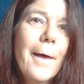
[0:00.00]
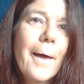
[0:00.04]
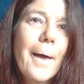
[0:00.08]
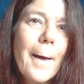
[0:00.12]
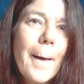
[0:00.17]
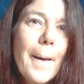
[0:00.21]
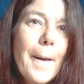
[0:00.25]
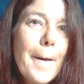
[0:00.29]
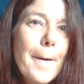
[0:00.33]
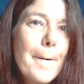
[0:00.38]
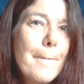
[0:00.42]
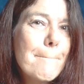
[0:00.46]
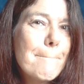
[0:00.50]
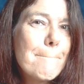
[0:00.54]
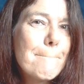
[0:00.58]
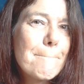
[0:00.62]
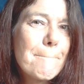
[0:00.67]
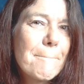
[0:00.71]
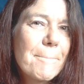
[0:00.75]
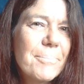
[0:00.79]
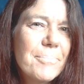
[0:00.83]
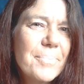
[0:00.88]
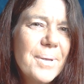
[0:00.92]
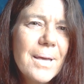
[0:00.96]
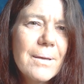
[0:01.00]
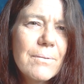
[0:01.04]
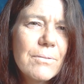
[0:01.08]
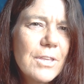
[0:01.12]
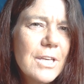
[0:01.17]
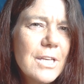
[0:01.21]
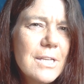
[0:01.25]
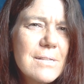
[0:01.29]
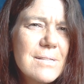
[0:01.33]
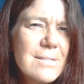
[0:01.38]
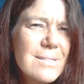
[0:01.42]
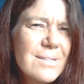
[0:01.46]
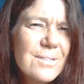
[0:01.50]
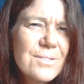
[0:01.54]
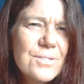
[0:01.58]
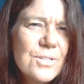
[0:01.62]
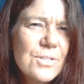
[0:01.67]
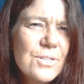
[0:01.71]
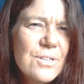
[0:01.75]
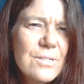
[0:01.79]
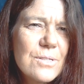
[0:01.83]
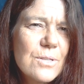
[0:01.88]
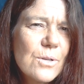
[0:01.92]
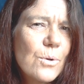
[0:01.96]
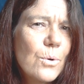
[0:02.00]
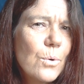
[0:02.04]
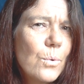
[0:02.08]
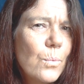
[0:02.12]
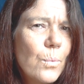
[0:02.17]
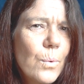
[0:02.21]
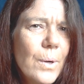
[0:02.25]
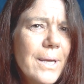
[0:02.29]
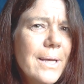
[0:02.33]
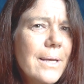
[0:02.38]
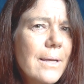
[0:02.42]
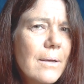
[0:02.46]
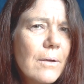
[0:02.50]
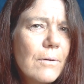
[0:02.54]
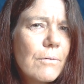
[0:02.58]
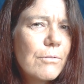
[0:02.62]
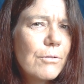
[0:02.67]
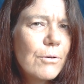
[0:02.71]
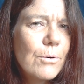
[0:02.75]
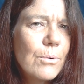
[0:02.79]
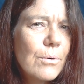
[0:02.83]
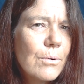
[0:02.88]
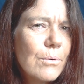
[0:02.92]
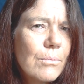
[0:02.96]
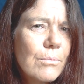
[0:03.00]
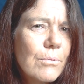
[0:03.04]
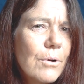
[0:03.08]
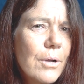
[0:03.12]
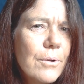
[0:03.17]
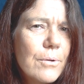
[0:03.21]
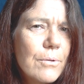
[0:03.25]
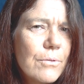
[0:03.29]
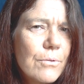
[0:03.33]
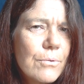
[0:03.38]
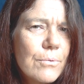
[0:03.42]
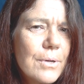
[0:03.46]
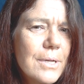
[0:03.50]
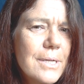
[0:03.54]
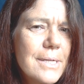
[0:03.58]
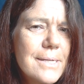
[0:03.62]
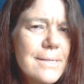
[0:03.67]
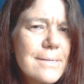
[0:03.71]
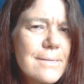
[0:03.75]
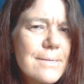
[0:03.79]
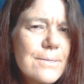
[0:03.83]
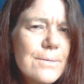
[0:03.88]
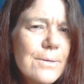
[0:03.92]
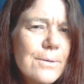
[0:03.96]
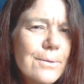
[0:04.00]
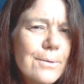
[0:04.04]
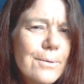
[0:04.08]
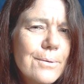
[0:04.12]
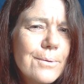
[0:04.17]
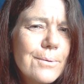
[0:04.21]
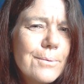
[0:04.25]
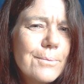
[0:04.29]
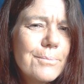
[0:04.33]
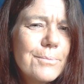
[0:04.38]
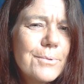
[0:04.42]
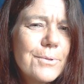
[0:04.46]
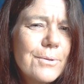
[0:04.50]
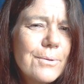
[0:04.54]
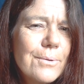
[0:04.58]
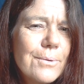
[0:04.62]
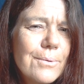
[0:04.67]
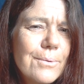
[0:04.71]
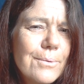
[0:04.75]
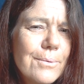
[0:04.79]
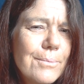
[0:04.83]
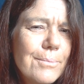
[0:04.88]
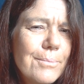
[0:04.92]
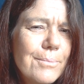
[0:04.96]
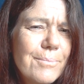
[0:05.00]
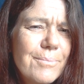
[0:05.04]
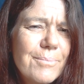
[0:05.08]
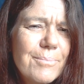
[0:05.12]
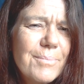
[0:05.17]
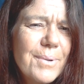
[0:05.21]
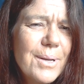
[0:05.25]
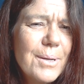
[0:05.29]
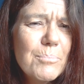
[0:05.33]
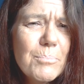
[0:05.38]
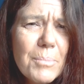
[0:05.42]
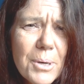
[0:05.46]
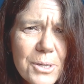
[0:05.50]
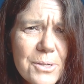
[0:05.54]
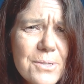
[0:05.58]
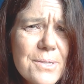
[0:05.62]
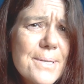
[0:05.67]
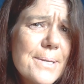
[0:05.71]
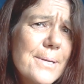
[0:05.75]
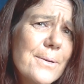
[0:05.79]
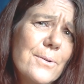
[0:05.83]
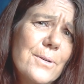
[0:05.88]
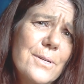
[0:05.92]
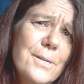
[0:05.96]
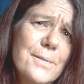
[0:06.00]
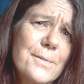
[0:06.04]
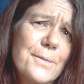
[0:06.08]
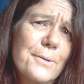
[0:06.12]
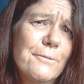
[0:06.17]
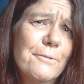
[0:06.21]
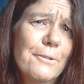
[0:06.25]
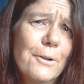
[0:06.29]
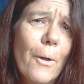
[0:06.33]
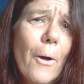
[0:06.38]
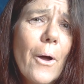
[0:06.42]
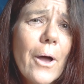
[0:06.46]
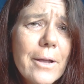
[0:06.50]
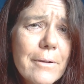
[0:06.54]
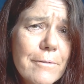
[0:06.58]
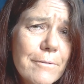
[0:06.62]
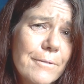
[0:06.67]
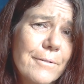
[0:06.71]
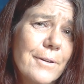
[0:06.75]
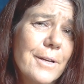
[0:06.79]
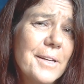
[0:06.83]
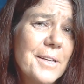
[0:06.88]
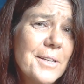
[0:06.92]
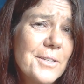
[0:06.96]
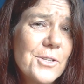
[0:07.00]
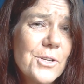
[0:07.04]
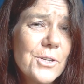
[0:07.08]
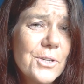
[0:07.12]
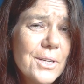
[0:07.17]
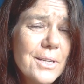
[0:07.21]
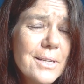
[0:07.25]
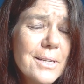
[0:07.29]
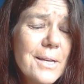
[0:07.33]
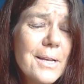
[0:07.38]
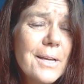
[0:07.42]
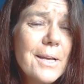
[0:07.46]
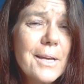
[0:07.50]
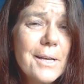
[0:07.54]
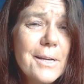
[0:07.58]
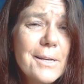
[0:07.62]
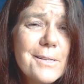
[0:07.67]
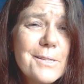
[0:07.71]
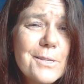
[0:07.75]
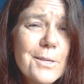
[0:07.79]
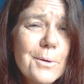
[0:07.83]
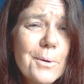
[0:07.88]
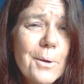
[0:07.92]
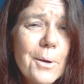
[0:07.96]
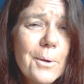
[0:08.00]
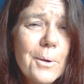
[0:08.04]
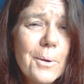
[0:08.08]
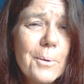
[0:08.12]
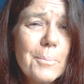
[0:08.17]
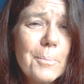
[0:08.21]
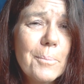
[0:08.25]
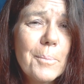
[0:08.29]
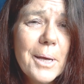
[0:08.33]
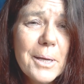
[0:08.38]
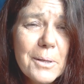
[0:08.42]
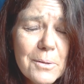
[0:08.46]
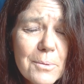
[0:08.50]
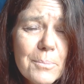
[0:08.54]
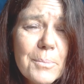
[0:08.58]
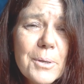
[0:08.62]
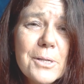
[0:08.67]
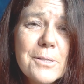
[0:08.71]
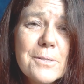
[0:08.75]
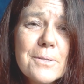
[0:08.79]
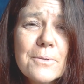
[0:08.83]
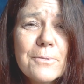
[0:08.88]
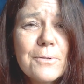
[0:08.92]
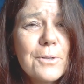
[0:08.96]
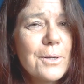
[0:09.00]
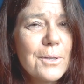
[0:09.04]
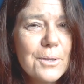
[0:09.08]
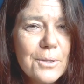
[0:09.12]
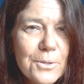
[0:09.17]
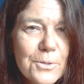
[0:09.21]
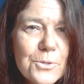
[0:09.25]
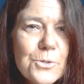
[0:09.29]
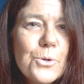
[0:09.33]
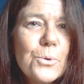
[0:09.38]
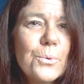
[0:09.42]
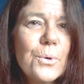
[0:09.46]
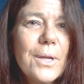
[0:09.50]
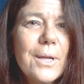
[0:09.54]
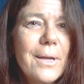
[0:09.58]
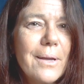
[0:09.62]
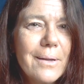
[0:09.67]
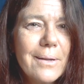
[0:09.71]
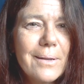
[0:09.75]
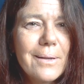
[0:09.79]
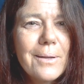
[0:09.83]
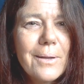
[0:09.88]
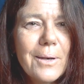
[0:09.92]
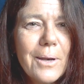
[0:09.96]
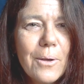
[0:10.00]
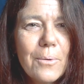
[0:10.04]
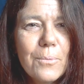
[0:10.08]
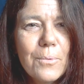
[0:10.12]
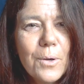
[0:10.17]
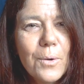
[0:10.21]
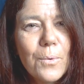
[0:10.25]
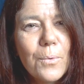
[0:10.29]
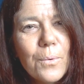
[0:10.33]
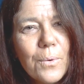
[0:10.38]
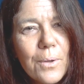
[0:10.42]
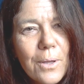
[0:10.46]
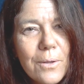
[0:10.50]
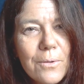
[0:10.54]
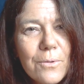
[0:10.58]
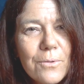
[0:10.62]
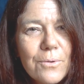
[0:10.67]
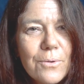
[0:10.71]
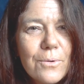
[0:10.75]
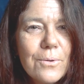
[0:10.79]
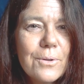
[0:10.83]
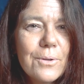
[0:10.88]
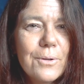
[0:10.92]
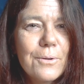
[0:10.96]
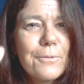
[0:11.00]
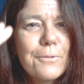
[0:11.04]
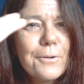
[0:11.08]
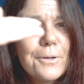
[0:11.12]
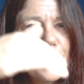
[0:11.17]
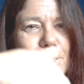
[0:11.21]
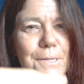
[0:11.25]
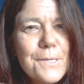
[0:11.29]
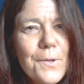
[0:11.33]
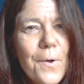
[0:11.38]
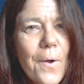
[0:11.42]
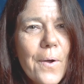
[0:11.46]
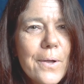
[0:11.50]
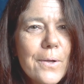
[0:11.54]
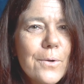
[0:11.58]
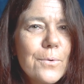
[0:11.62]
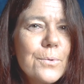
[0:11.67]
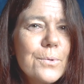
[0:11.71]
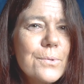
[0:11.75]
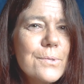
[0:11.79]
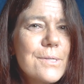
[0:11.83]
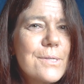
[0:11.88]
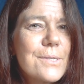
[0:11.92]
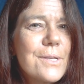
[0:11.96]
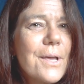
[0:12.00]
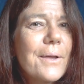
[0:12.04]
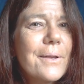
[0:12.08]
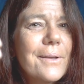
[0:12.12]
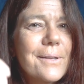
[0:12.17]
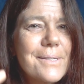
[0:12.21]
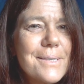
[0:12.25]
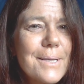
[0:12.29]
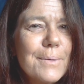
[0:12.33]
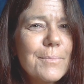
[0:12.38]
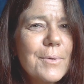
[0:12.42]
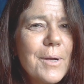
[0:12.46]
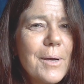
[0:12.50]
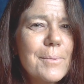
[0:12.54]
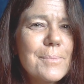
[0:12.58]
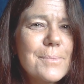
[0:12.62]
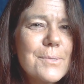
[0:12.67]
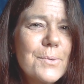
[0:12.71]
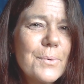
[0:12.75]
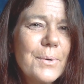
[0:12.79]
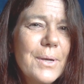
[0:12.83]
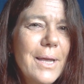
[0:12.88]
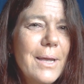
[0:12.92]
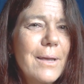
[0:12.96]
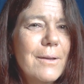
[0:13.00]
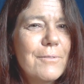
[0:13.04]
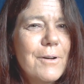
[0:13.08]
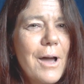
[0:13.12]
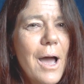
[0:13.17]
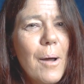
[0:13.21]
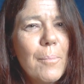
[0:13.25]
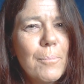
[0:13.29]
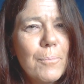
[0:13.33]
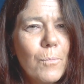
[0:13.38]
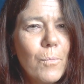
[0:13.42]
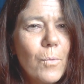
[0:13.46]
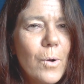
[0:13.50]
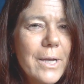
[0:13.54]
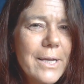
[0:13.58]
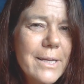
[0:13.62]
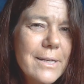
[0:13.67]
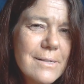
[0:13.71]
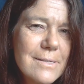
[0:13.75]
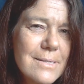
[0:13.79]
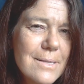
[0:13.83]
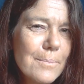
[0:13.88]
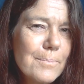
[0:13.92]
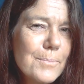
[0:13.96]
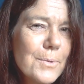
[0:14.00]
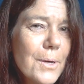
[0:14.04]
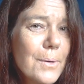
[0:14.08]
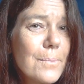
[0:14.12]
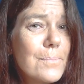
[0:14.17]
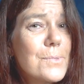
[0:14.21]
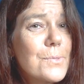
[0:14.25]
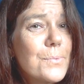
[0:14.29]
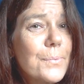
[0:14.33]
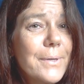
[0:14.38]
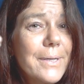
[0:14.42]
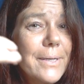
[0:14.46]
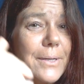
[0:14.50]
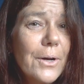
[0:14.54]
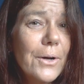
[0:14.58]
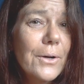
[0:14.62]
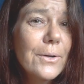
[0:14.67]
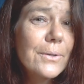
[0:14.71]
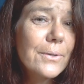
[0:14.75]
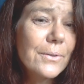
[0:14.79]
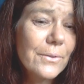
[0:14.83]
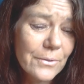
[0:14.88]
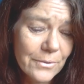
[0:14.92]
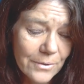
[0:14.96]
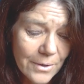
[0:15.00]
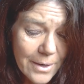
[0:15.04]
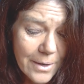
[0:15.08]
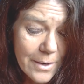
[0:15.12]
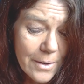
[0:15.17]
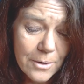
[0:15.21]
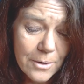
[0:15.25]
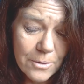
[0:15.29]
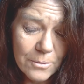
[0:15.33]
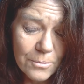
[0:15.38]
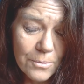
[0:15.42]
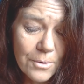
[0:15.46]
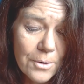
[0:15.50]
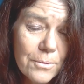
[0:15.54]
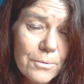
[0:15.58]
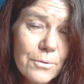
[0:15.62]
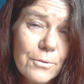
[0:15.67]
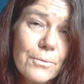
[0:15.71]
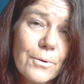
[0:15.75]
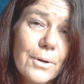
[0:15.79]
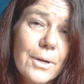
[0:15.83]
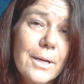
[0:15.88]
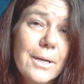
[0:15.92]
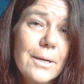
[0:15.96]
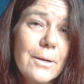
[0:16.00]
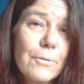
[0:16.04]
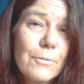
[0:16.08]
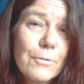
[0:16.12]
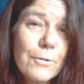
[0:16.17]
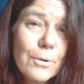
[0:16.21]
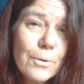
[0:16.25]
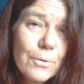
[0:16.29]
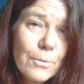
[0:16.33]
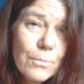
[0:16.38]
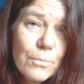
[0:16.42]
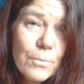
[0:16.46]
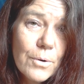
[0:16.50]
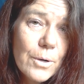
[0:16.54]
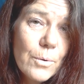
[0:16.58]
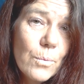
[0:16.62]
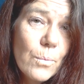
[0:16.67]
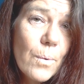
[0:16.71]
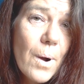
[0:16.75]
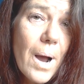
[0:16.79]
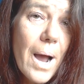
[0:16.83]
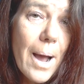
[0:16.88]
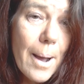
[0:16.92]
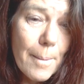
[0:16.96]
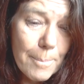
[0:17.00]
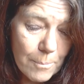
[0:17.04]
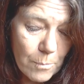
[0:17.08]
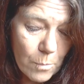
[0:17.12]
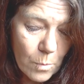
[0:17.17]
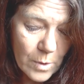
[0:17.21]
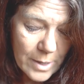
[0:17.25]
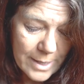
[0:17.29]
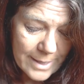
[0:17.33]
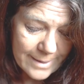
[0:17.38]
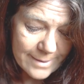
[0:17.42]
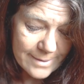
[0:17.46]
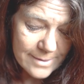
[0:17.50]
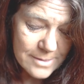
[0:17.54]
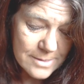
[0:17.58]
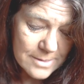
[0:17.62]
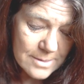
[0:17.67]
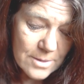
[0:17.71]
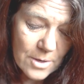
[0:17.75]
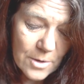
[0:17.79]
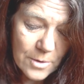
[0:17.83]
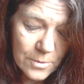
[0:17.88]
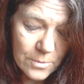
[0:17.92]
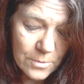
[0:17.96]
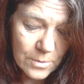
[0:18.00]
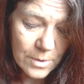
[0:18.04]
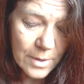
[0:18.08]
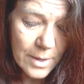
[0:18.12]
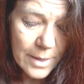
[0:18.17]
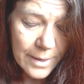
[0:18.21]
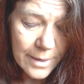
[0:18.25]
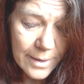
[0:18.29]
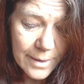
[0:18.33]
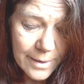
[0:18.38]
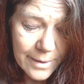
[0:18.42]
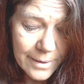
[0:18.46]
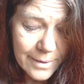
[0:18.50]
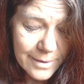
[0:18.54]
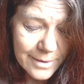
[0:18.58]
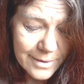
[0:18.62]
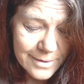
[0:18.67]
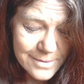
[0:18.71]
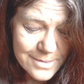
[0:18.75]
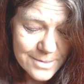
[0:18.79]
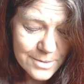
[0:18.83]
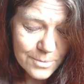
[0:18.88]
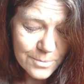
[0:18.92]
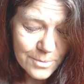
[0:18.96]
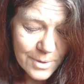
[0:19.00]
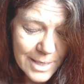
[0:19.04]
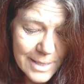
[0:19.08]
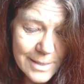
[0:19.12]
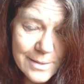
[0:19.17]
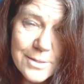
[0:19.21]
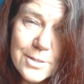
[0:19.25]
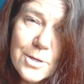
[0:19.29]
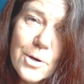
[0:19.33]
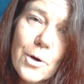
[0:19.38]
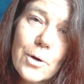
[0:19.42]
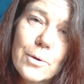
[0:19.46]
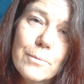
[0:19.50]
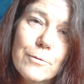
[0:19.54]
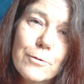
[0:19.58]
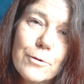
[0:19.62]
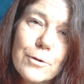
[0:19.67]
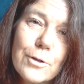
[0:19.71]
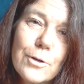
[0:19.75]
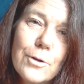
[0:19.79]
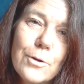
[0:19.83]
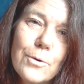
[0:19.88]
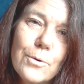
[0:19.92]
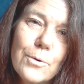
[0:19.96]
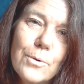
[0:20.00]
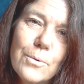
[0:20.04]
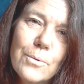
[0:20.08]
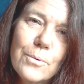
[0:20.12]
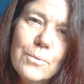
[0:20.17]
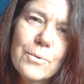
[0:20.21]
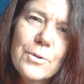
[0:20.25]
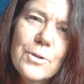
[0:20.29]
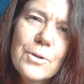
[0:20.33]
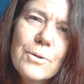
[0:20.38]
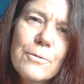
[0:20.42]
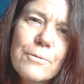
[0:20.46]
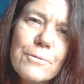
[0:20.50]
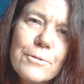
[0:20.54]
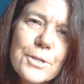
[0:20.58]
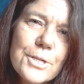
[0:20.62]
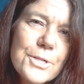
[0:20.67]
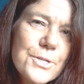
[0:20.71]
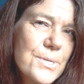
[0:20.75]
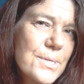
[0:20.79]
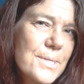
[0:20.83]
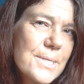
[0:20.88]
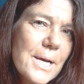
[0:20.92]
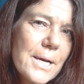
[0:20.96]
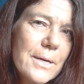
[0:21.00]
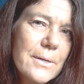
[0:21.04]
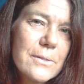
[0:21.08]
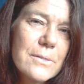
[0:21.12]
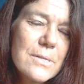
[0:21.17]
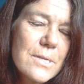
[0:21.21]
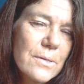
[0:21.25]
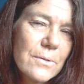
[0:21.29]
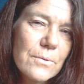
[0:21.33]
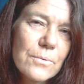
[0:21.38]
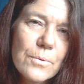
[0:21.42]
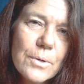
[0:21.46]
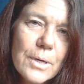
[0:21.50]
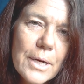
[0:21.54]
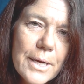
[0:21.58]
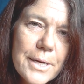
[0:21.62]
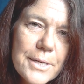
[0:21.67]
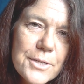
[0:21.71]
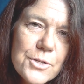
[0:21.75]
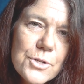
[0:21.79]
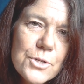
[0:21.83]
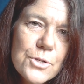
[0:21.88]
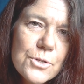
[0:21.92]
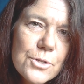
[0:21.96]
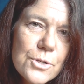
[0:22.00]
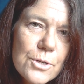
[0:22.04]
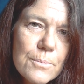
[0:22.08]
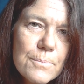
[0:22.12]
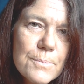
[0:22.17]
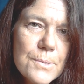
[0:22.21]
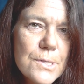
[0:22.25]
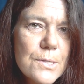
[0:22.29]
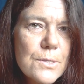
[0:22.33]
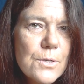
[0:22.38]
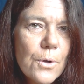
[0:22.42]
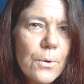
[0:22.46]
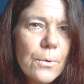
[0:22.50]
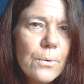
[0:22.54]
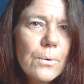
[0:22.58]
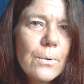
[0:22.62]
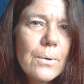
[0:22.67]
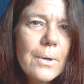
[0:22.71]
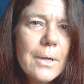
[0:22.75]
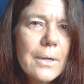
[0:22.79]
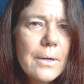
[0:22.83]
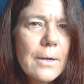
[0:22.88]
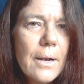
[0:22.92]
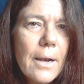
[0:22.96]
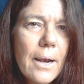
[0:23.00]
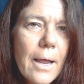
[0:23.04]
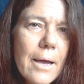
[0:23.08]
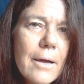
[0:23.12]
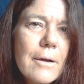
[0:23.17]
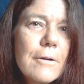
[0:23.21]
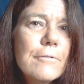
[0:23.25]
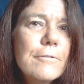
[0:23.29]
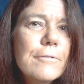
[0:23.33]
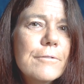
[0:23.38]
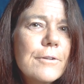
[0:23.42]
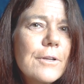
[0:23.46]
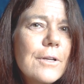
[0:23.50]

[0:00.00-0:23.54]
It's just a good week for row 3s to in most areas of life, actually. So make the most of it, enjoy it. You know, we all go through different cycles. Sometimes we have an up week, sometimes we don't. Row 3, you've got a real up week. So it's a great time for new fresh starts in relationships too, and love.